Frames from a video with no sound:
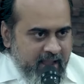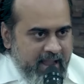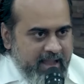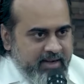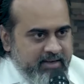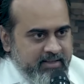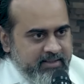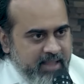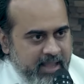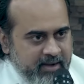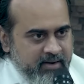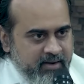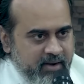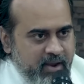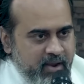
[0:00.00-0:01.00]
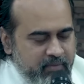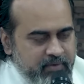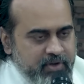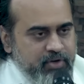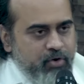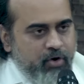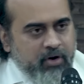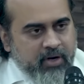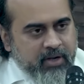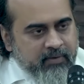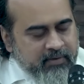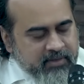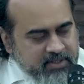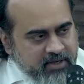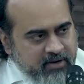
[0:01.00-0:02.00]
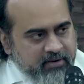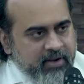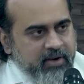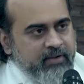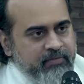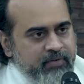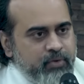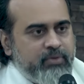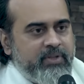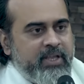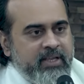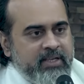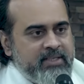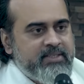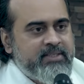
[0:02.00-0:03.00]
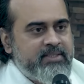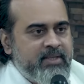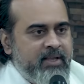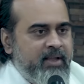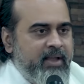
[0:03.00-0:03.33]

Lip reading: And then we taught our children a few things,